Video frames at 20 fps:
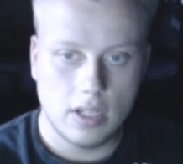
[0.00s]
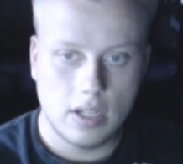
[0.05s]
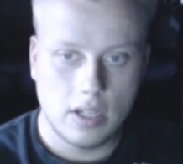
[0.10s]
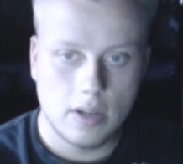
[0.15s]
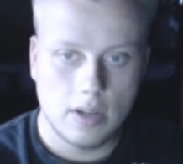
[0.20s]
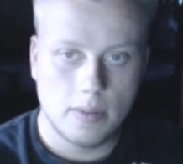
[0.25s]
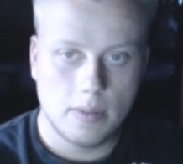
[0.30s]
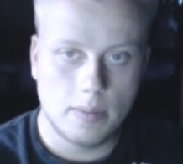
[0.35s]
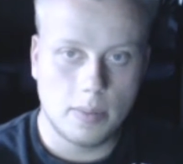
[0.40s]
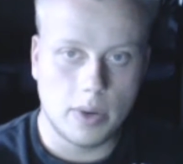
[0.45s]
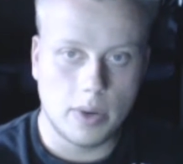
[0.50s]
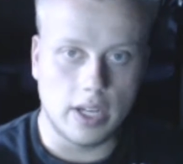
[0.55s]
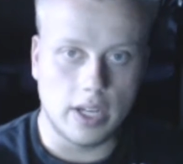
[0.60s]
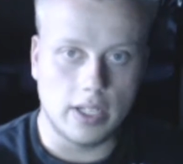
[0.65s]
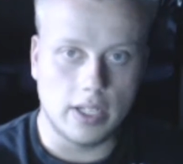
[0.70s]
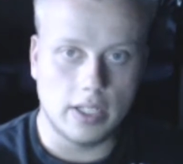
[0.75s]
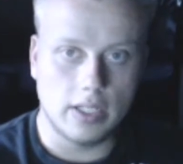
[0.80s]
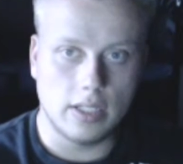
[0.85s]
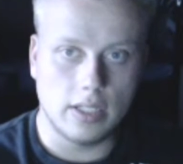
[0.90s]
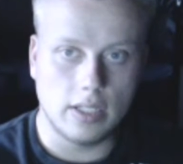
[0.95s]
but
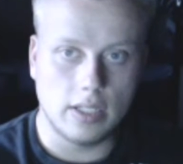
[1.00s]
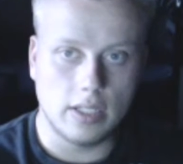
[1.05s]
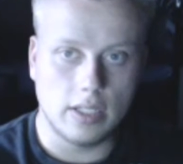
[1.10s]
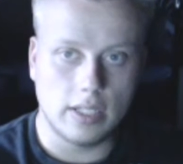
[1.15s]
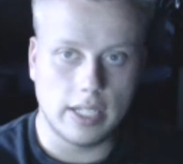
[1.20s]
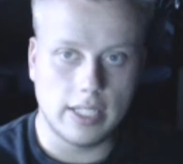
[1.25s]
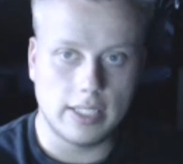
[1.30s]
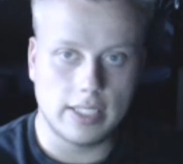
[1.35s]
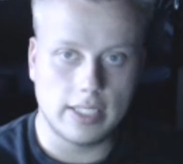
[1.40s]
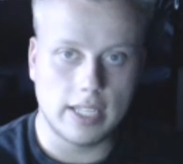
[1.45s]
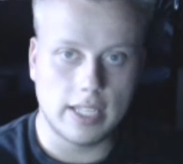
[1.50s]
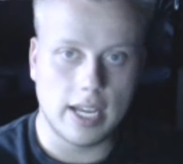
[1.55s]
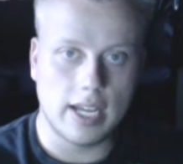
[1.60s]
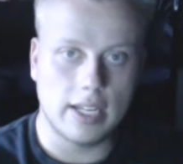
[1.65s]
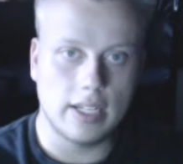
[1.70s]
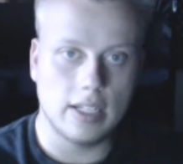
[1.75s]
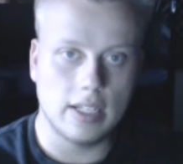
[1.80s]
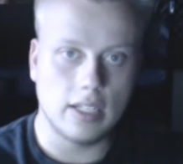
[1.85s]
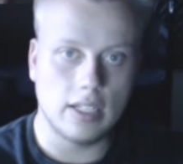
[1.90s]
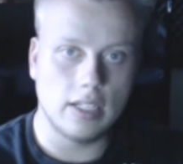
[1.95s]
they
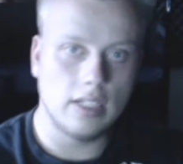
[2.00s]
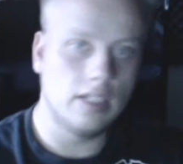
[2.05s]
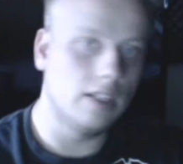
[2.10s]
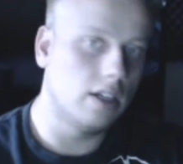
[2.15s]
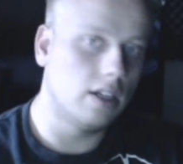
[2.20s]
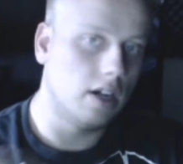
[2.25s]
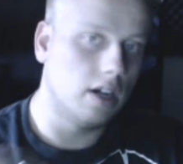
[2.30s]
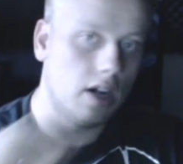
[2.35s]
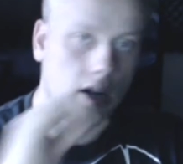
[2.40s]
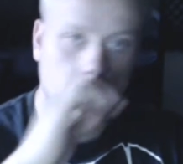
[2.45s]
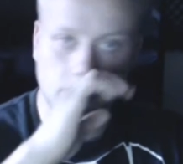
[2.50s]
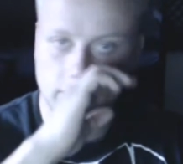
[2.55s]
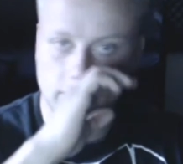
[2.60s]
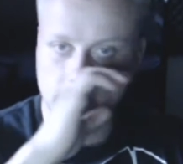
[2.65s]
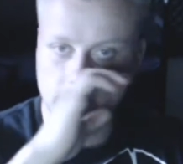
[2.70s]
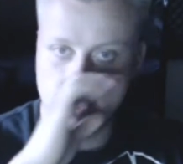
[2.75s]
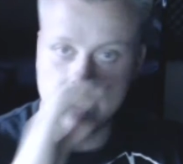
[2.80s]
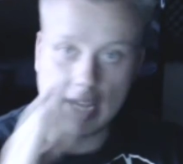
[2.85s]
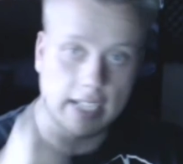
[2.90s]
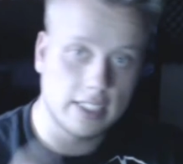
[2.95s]
said,
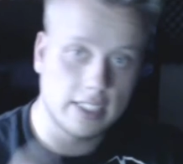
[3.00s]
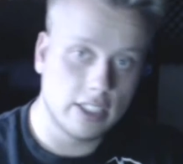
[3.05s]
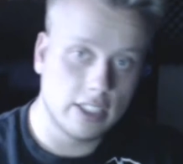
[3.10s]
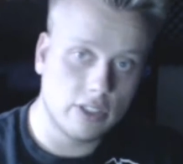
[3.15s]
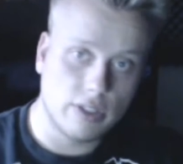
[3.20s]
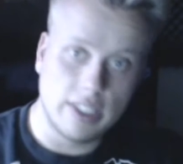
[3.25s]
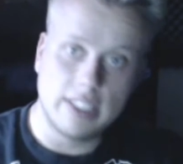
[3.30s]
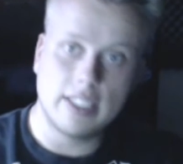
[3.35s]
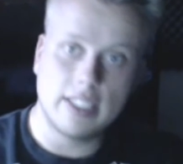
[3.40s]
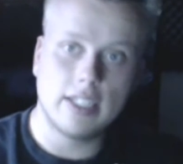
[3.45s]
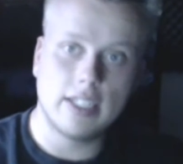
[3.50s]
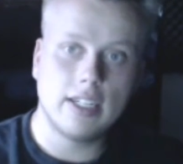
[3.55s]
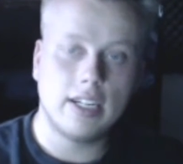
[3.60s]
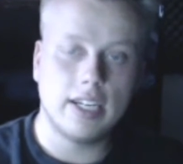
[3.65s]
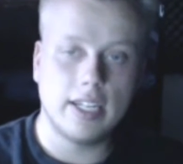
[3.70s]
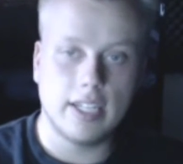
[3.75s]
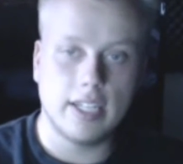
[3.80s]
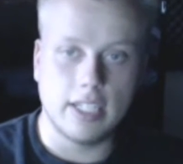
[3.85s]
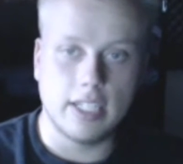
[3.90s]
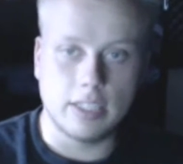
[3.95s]
is Assassin's Creed
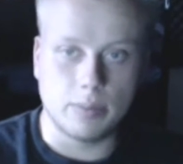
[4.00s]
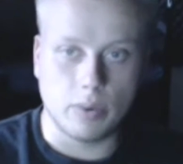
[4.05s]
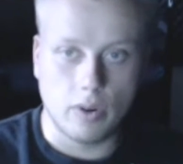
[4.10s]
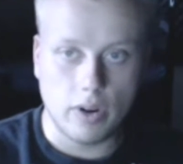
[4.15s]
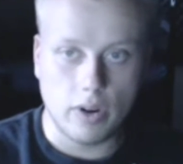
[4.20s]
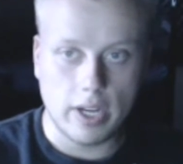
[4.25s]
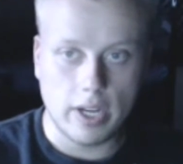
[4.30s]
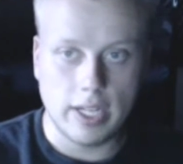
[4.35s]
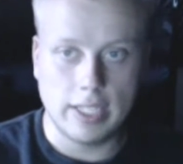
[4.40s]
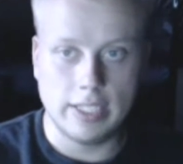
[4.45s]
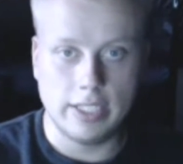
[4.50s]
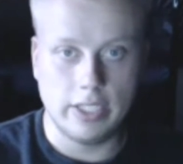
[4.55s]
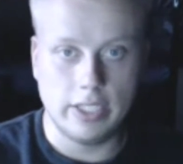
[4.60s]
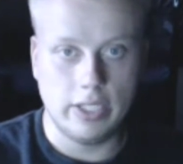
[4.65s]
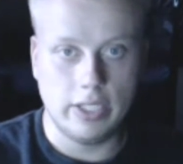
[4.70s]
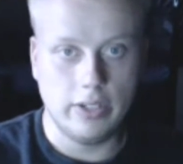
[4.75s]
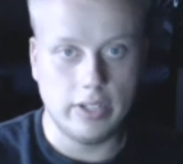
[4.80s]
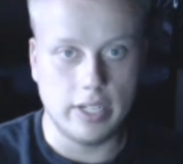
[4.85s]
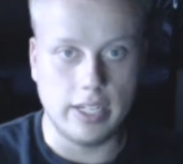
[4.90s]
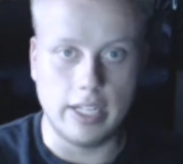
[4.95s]
Syndicate as broken as
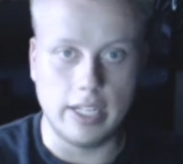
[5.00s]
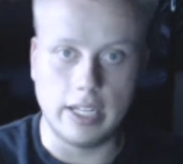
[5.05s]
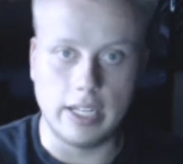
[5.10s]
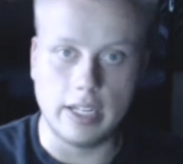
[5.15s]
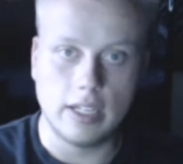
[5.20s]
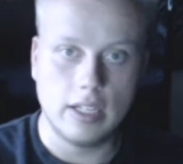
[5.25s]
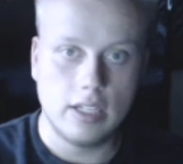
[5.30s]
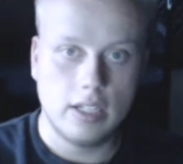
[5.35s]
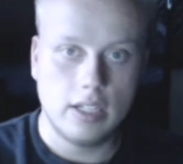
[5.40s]
Unity?